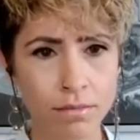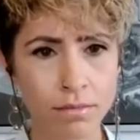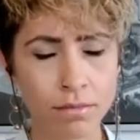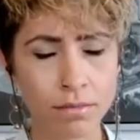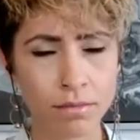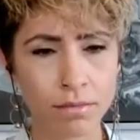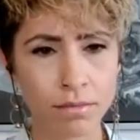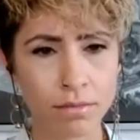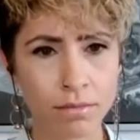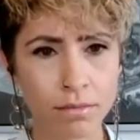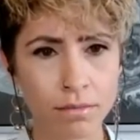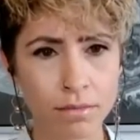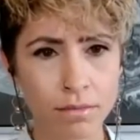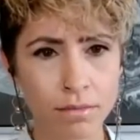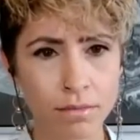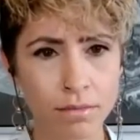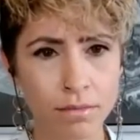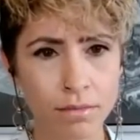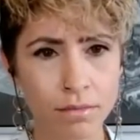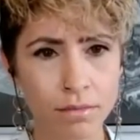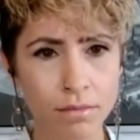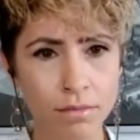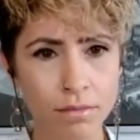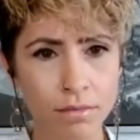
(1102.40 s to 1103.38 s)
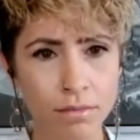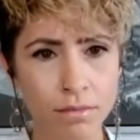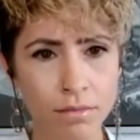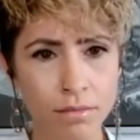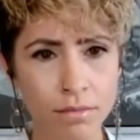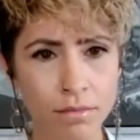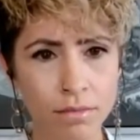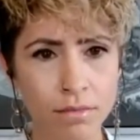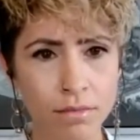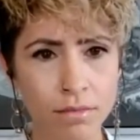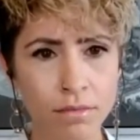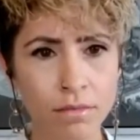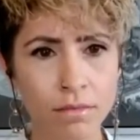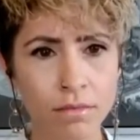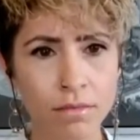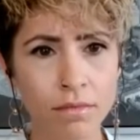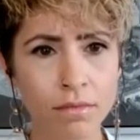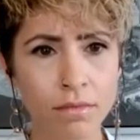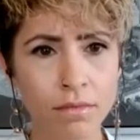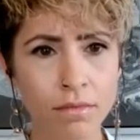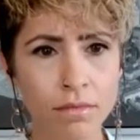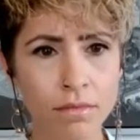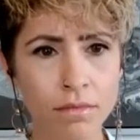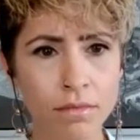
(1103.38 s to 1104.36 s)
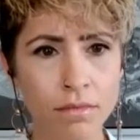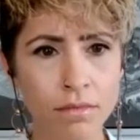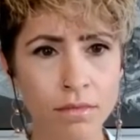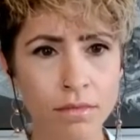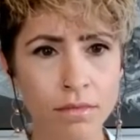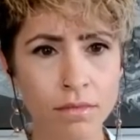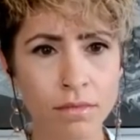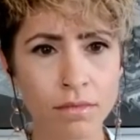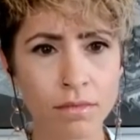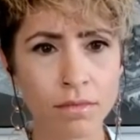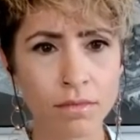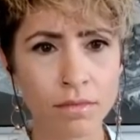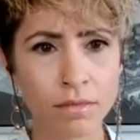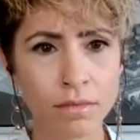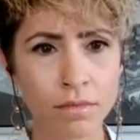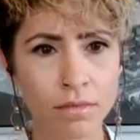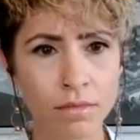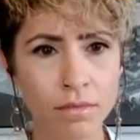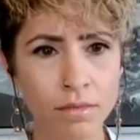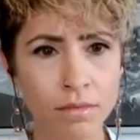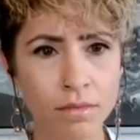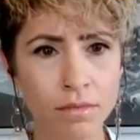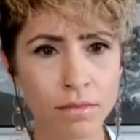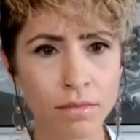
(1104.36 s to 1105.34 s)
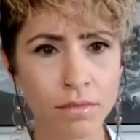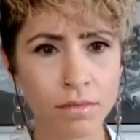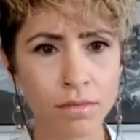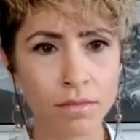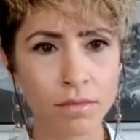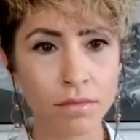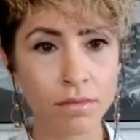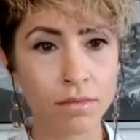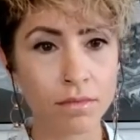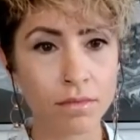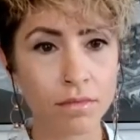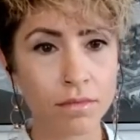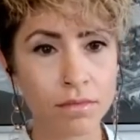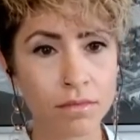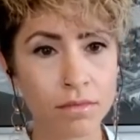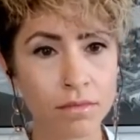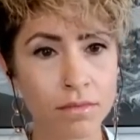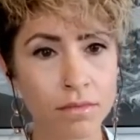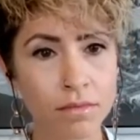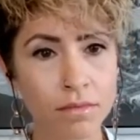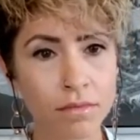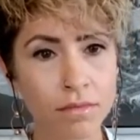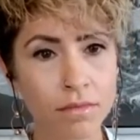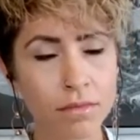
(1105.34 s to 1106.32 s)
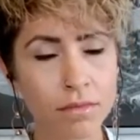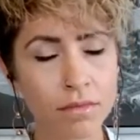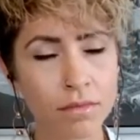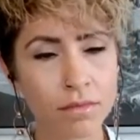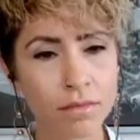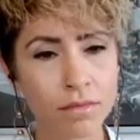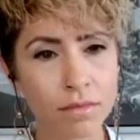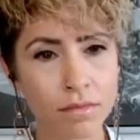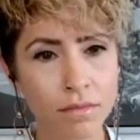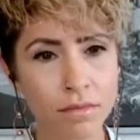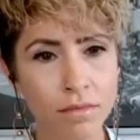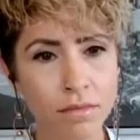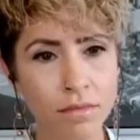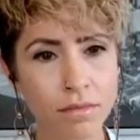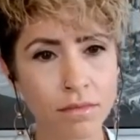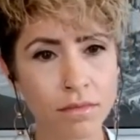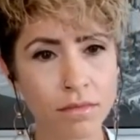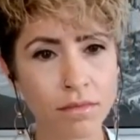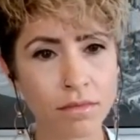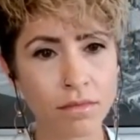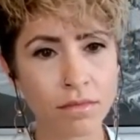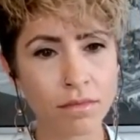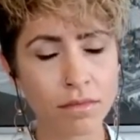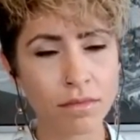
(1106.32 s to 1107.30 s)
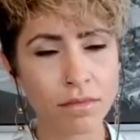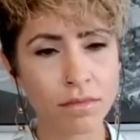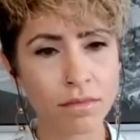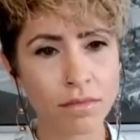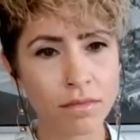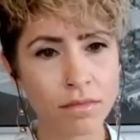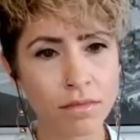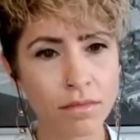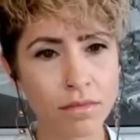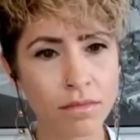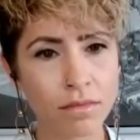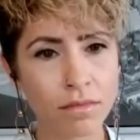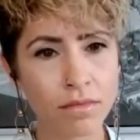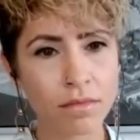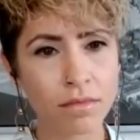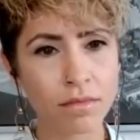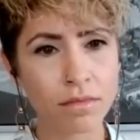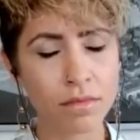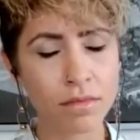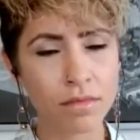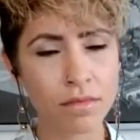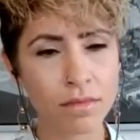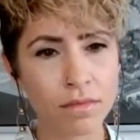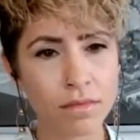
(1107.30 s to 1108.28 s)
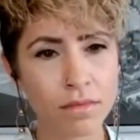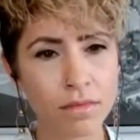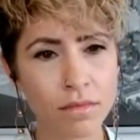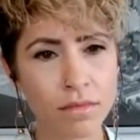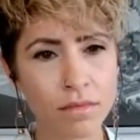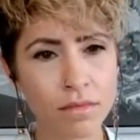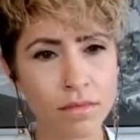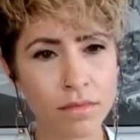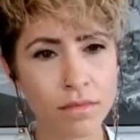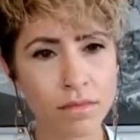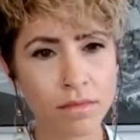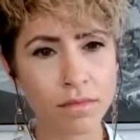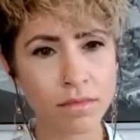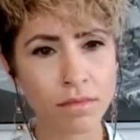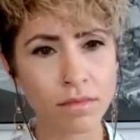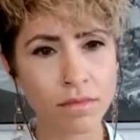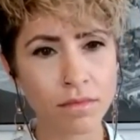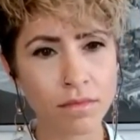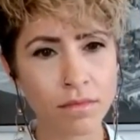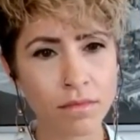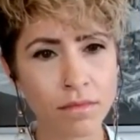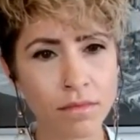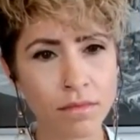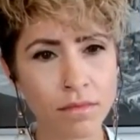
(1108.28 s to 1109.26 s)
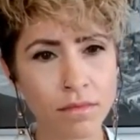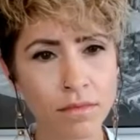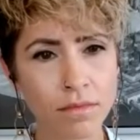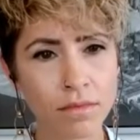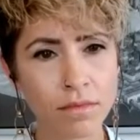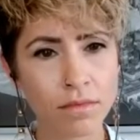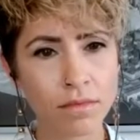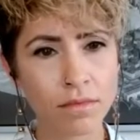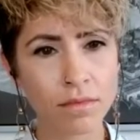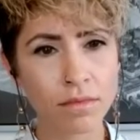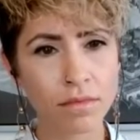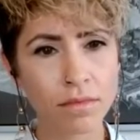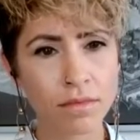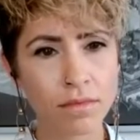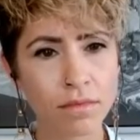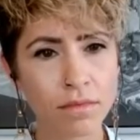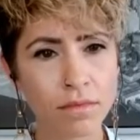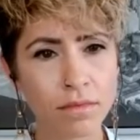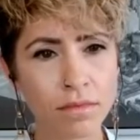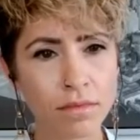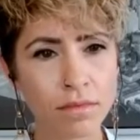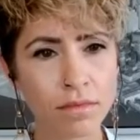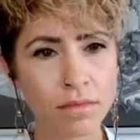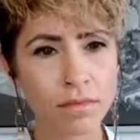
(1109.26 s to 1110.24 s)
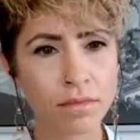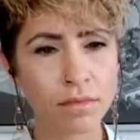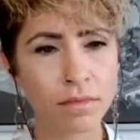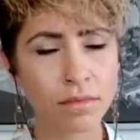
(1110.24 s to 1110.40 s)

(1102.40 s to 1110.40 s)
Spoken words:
This person isn't speaking.